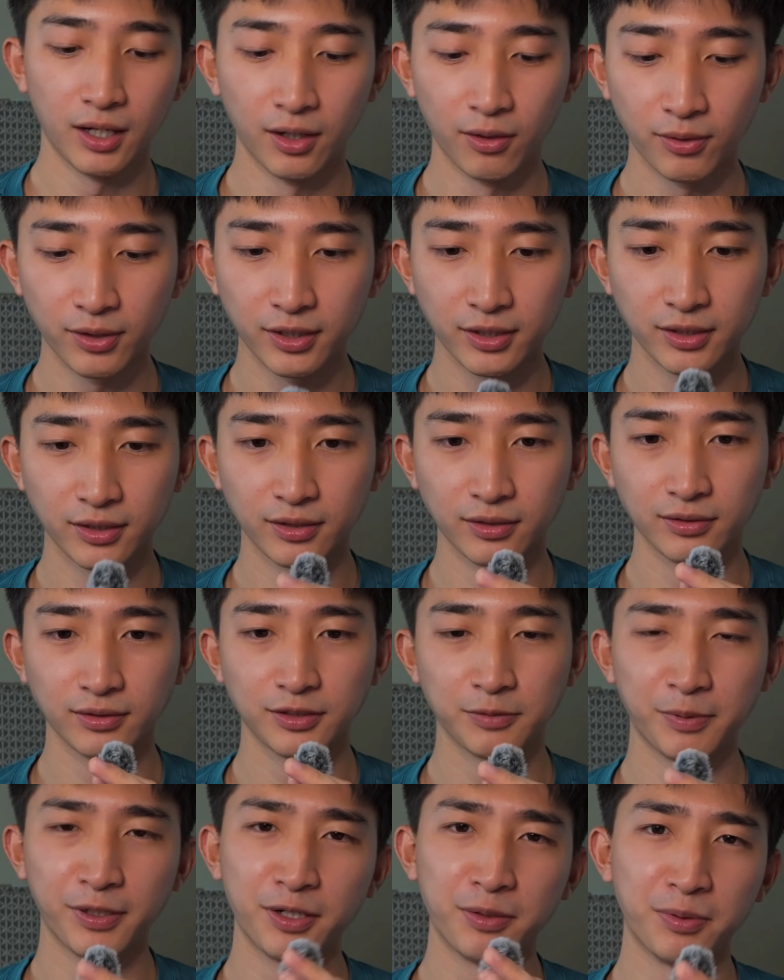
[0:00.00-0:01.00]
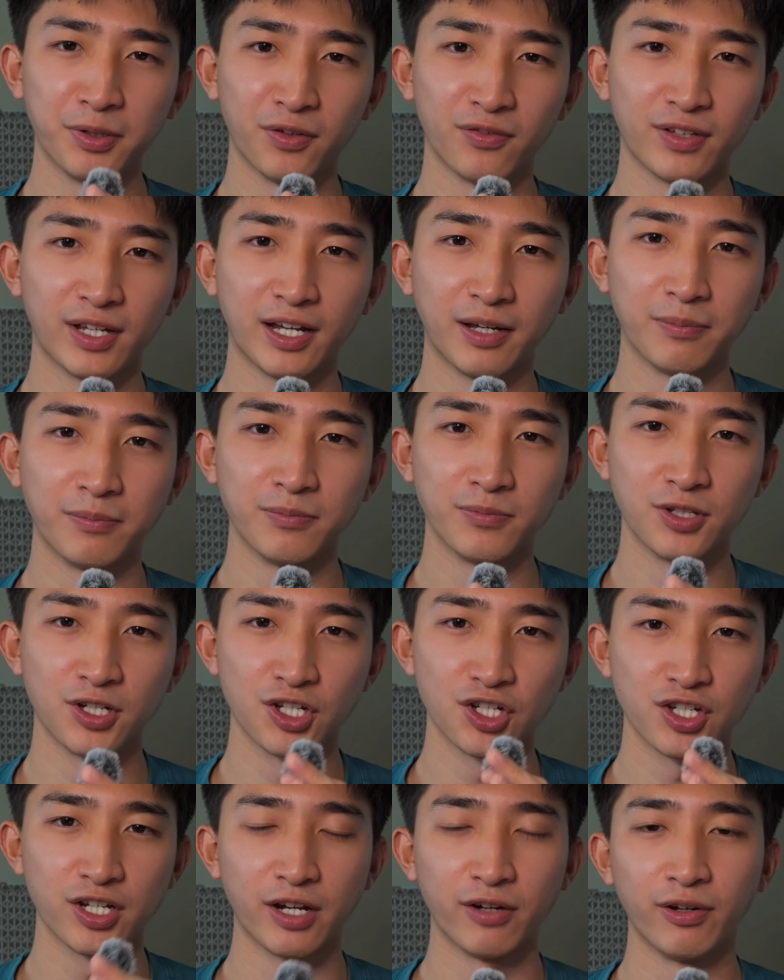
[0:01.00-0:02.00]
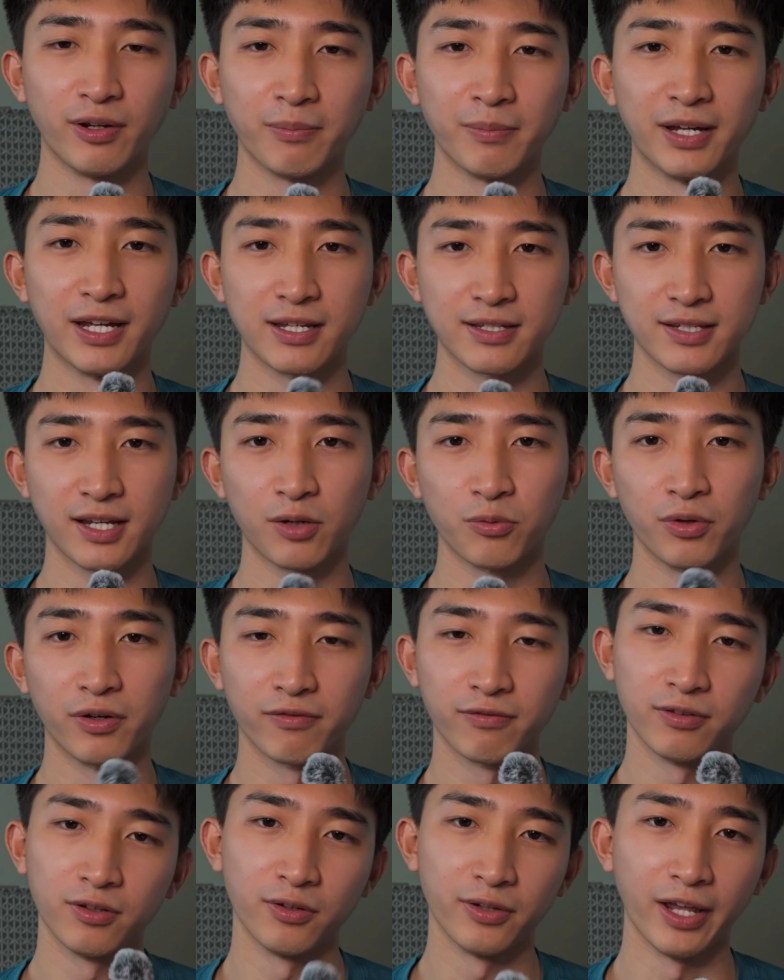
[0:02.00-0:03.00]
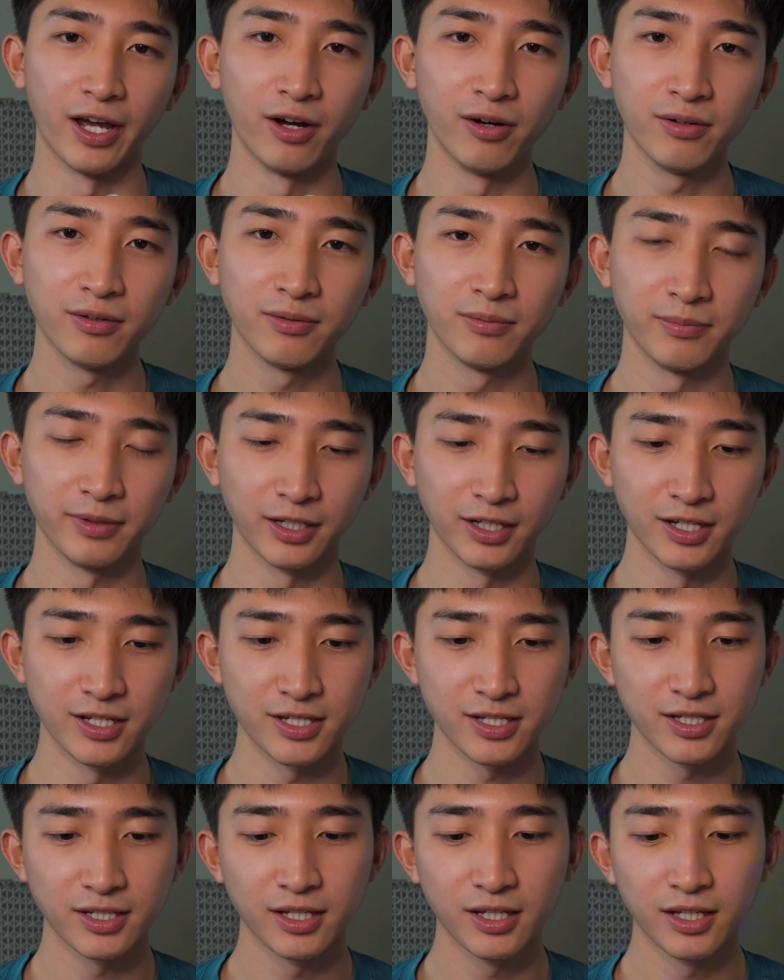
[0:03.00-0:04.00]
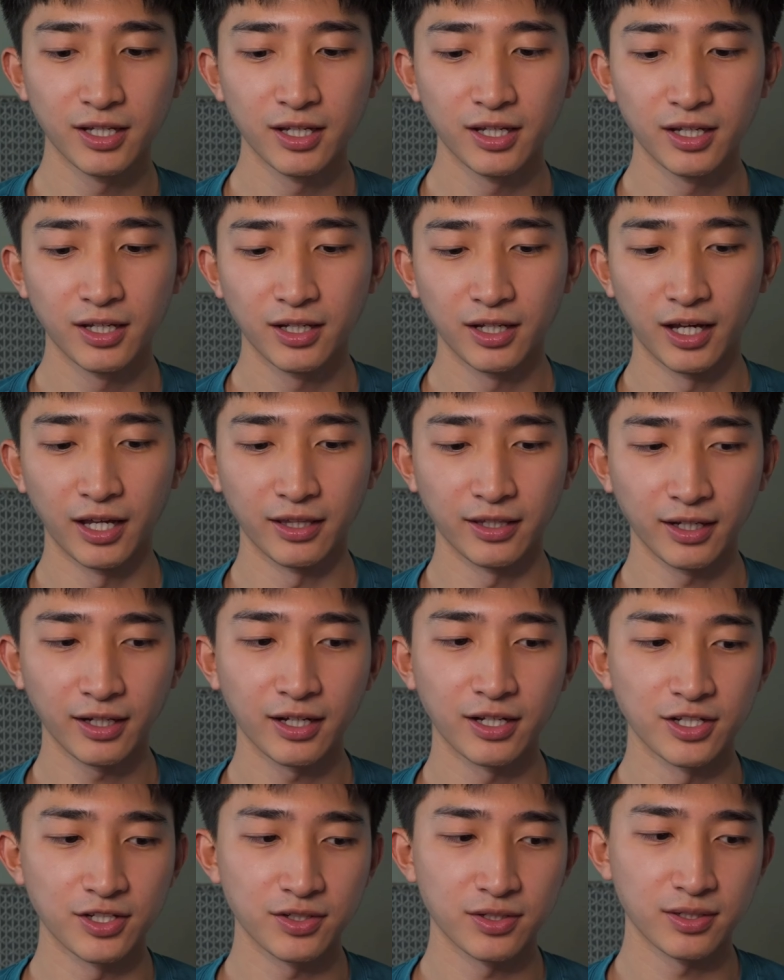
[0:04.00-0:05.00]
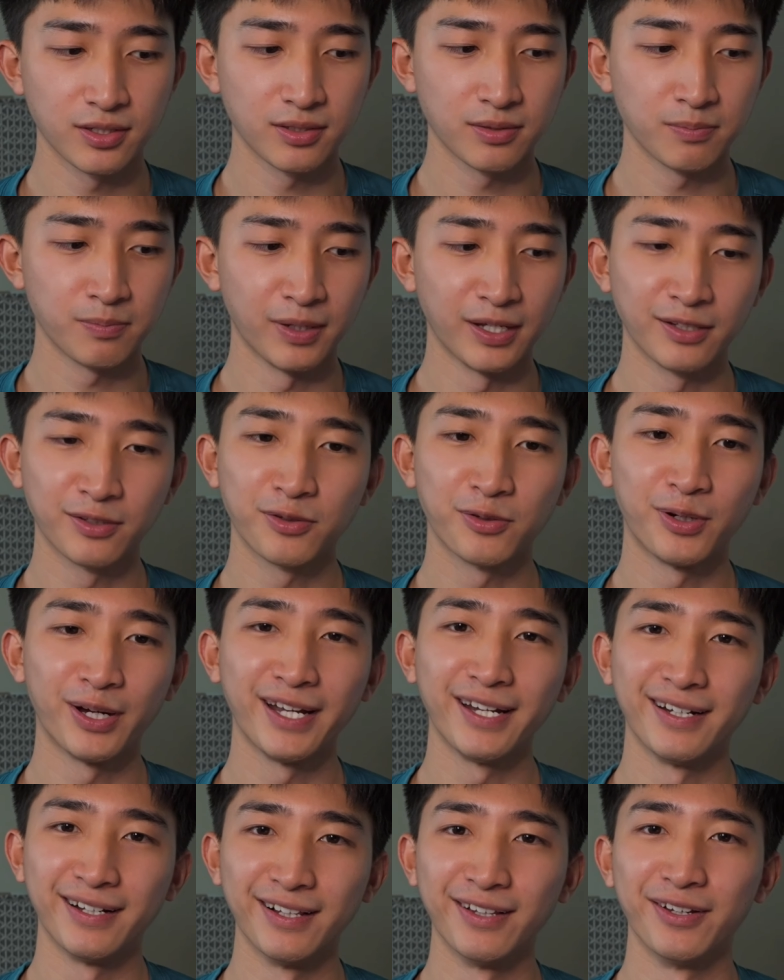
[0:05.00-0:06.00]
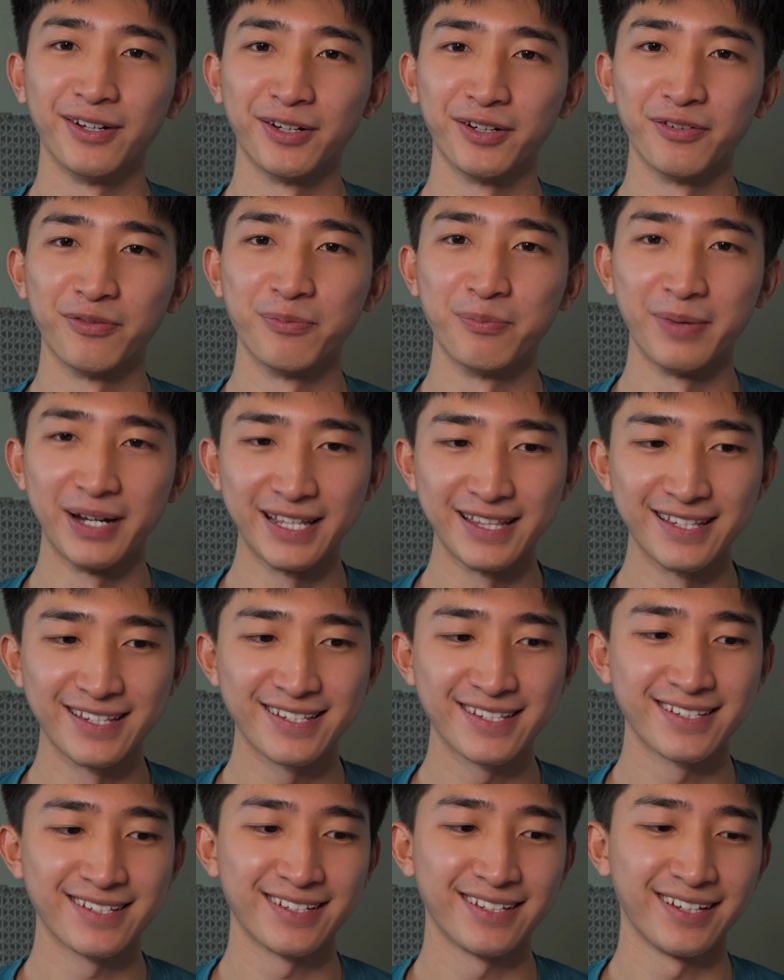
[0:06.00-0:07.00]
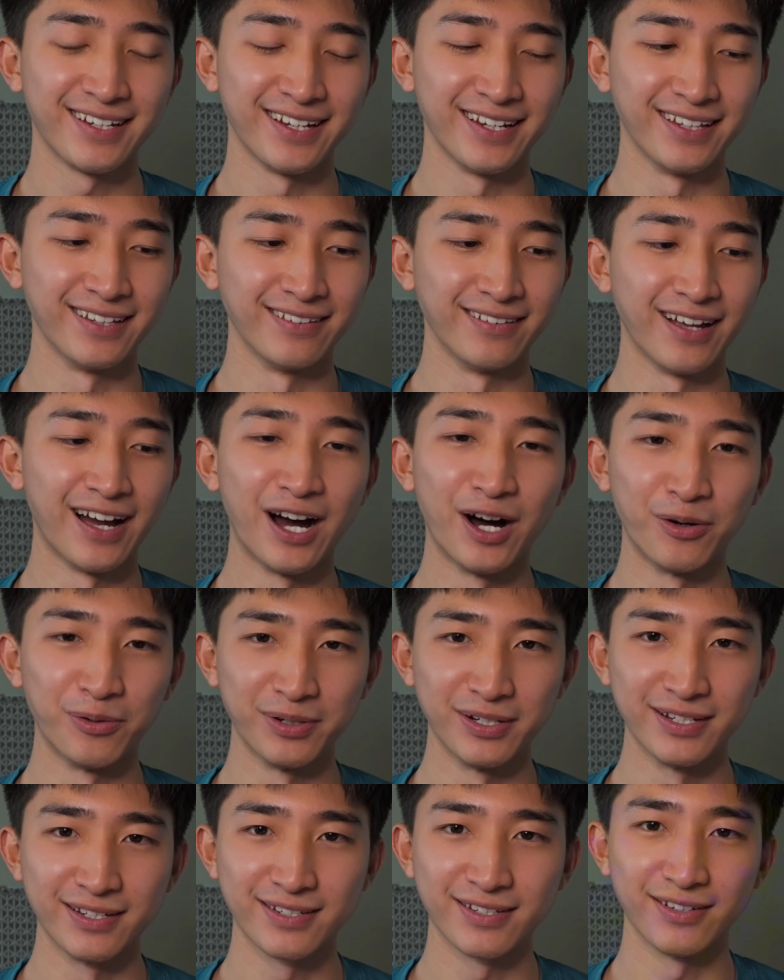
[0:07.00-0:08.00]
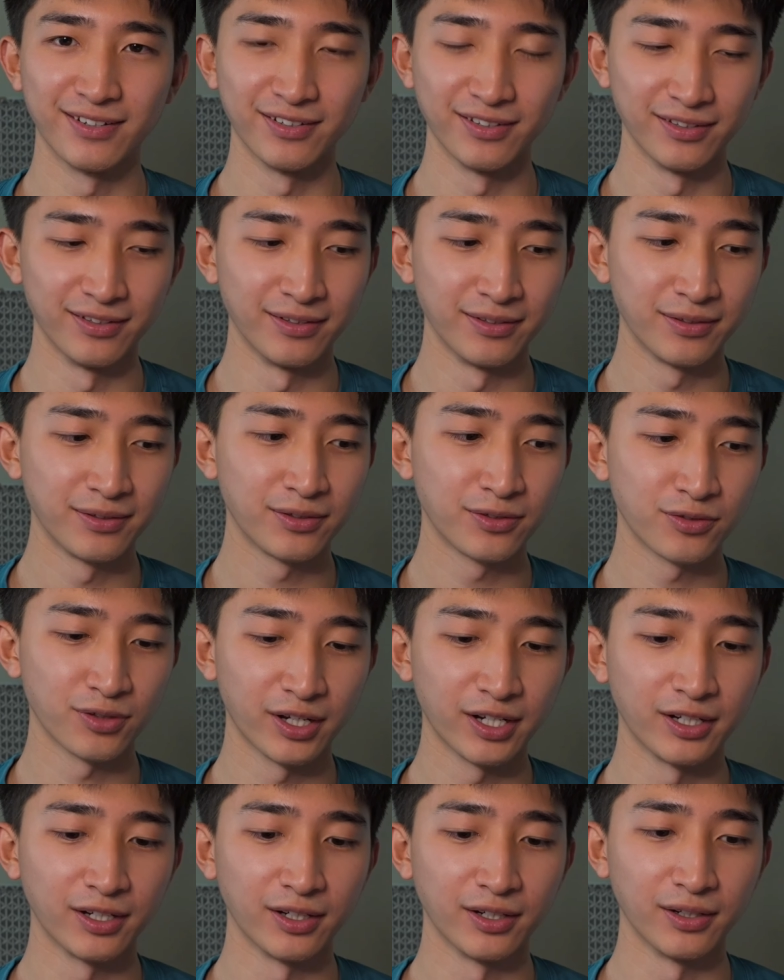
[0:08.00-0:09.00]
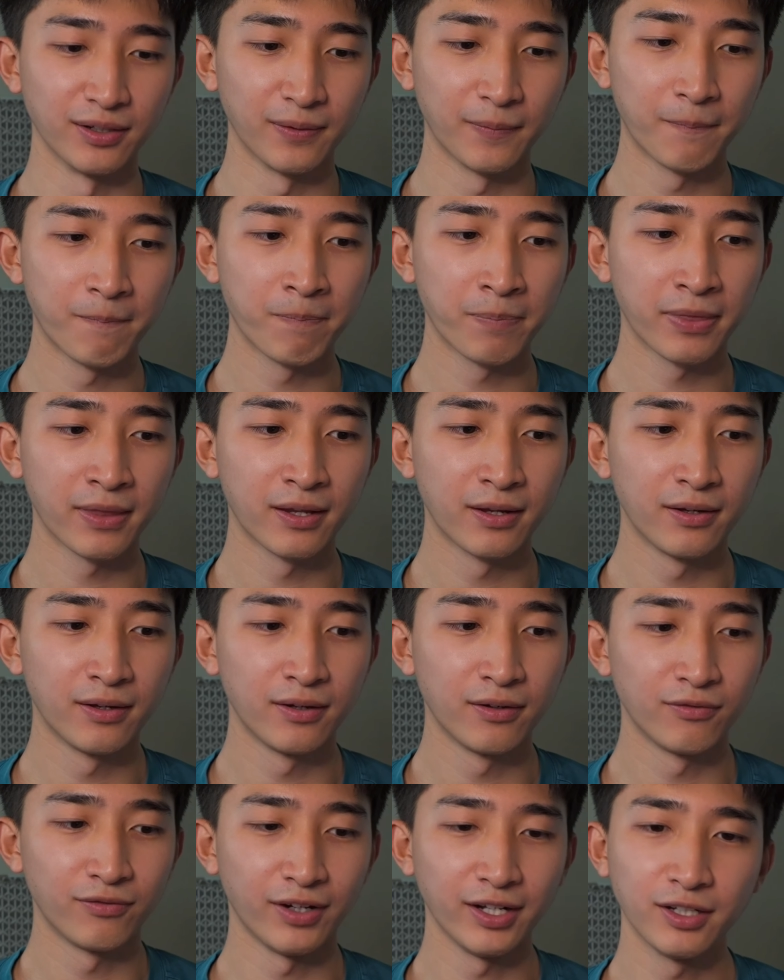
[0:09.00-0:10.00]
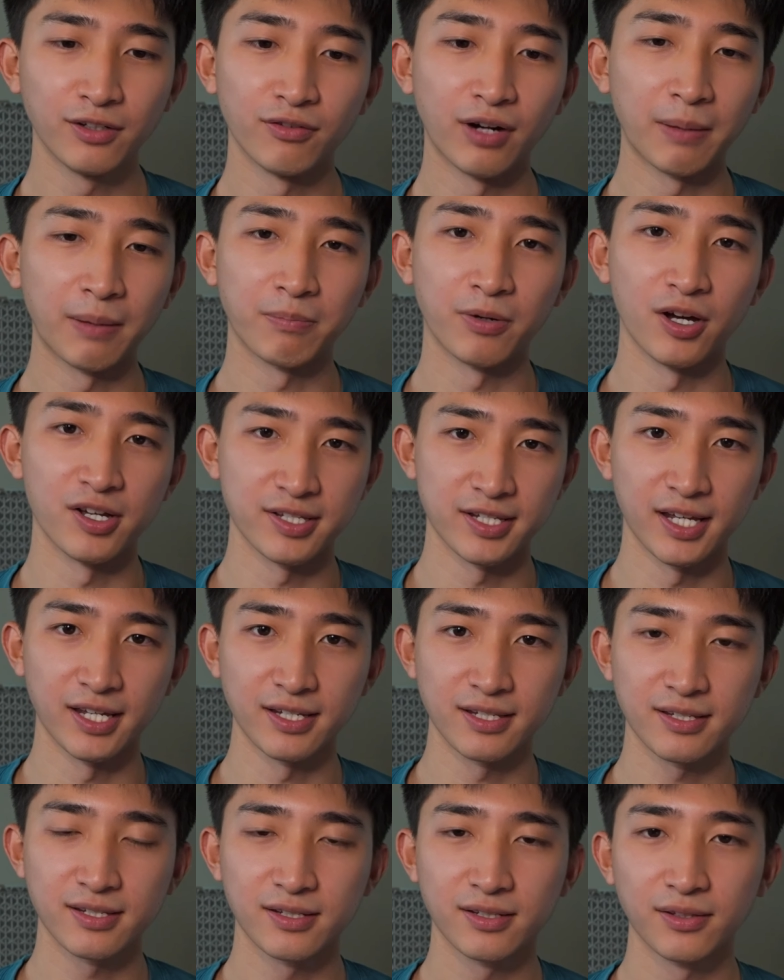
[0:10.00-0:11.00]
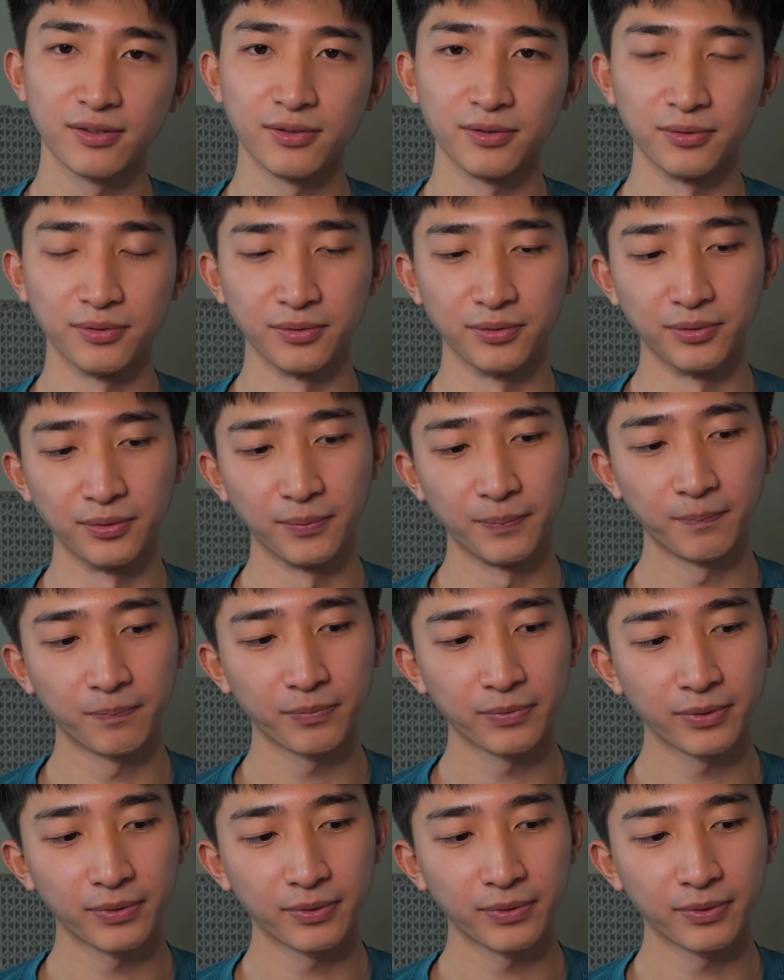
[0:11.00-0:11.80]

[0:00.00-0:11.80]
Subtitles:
I want to spend a bit of time just sharing my exact workflow now, because I think I spent quite a lot of months and hours on trying to find the right process to